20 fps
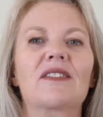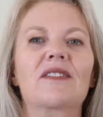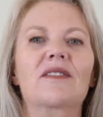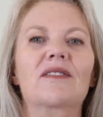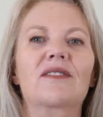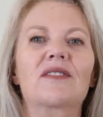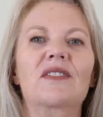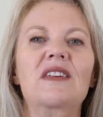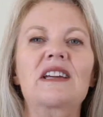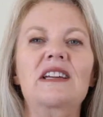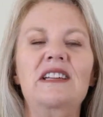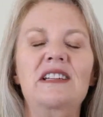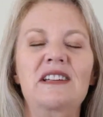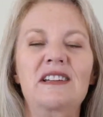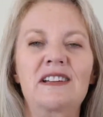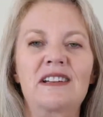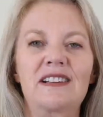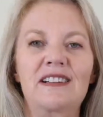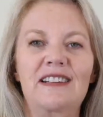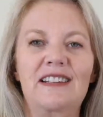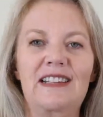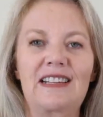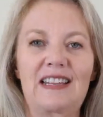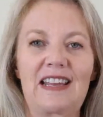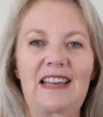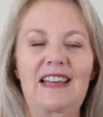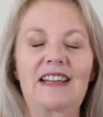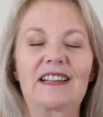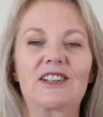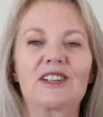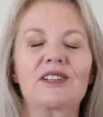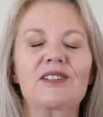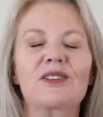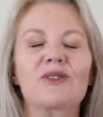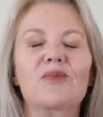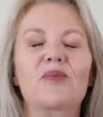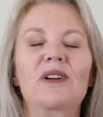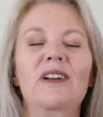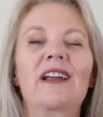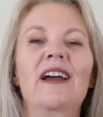thin skin. She says
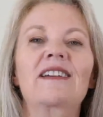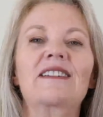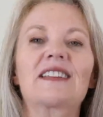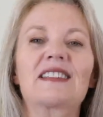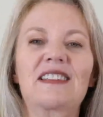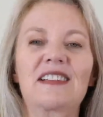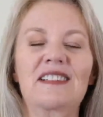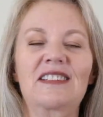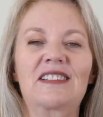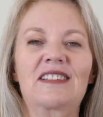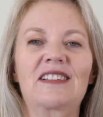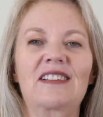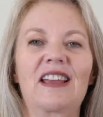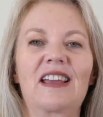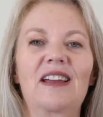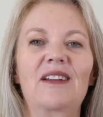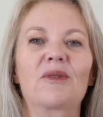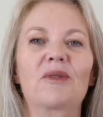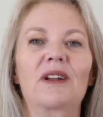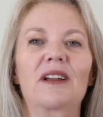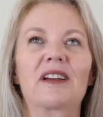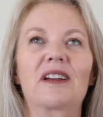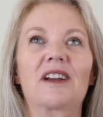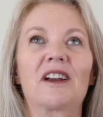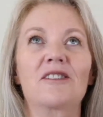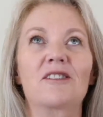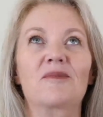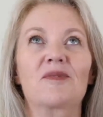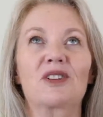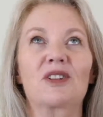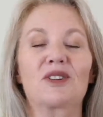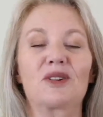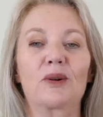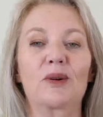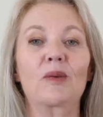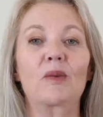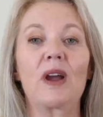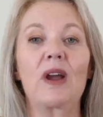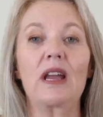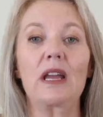Brenda has thin skin when it comes to her
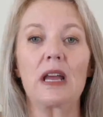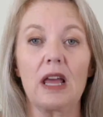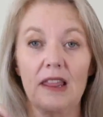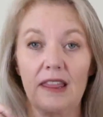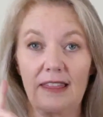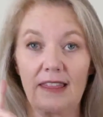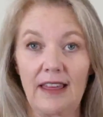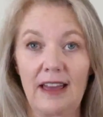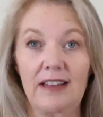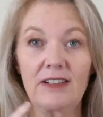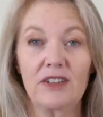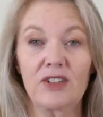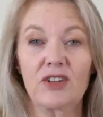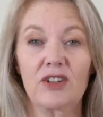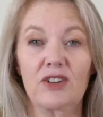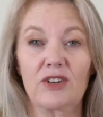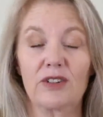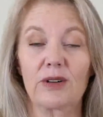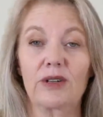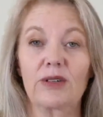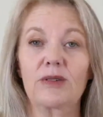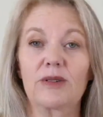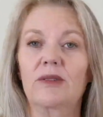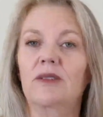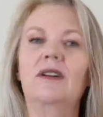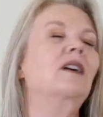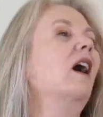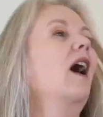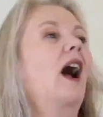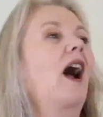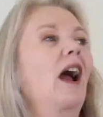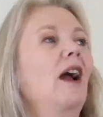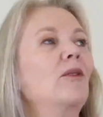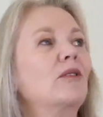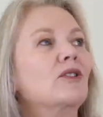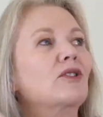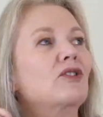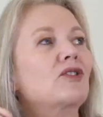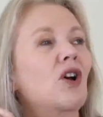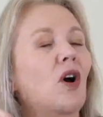weight. That is true. I
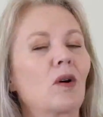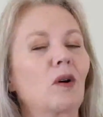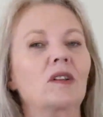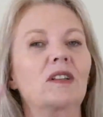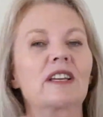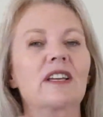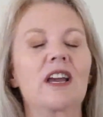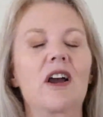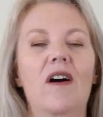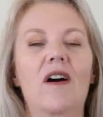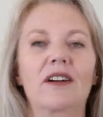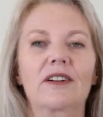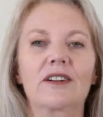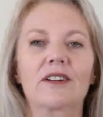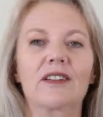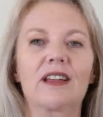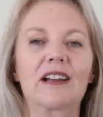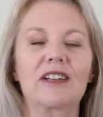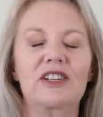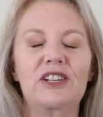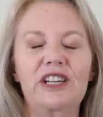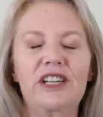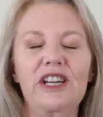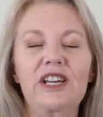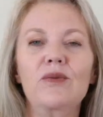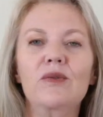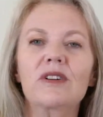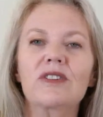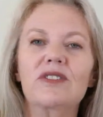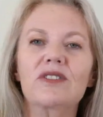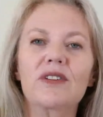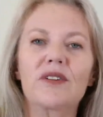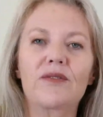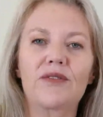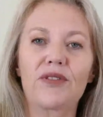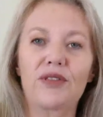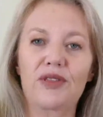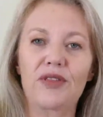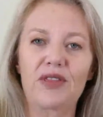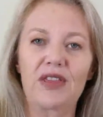will totally honor that. She was of
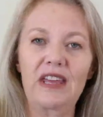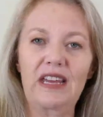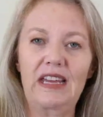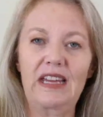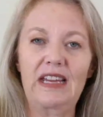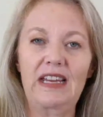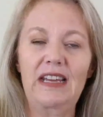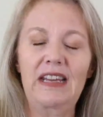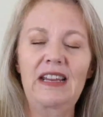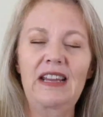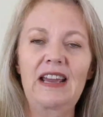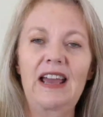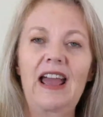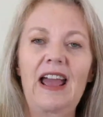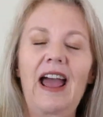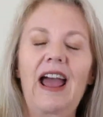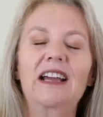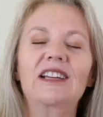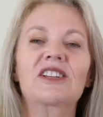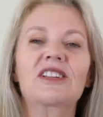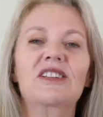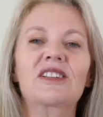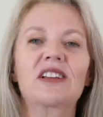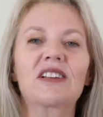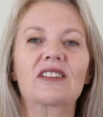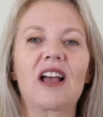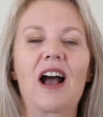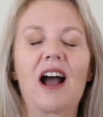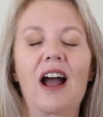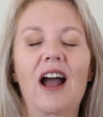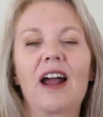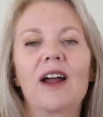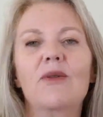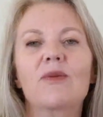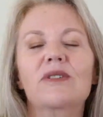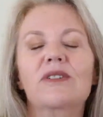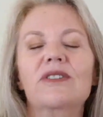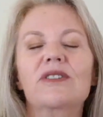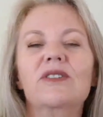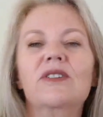thin, and she says I
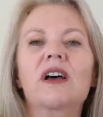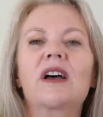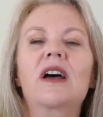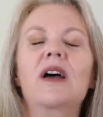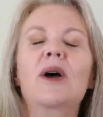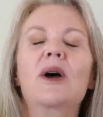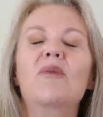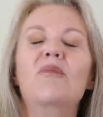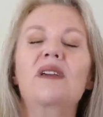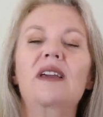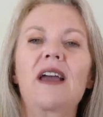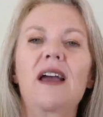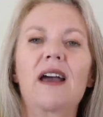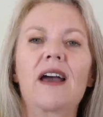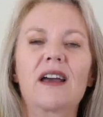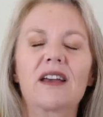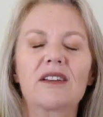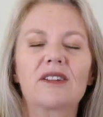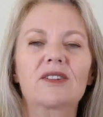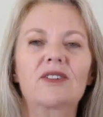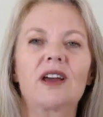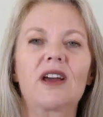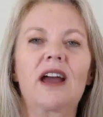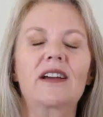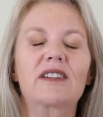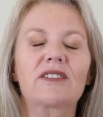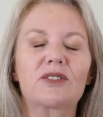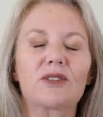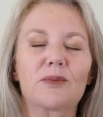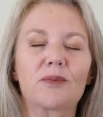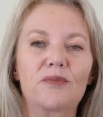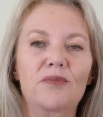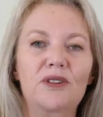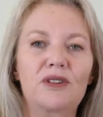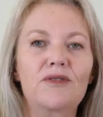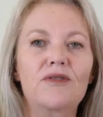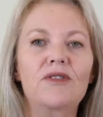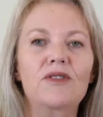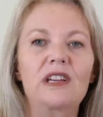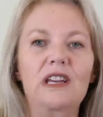was beheld as the
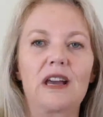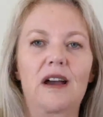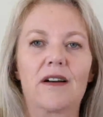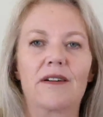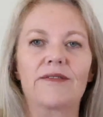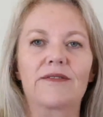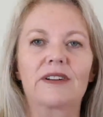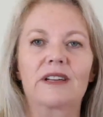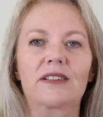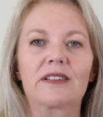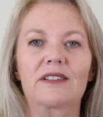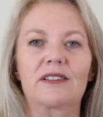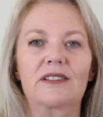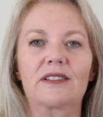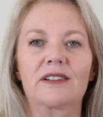beauty of it,